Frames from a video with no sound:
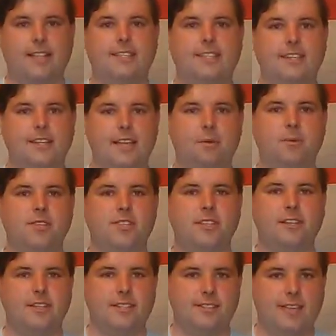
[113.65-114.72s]
It was
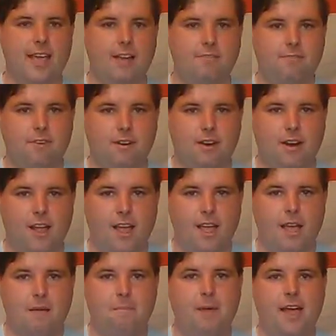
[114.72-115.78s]
still in Sanford,
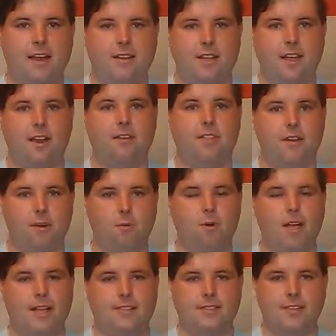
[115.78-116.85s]
but there it
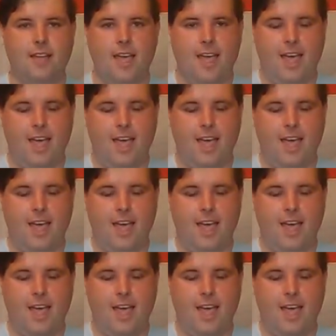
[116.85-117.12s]
was.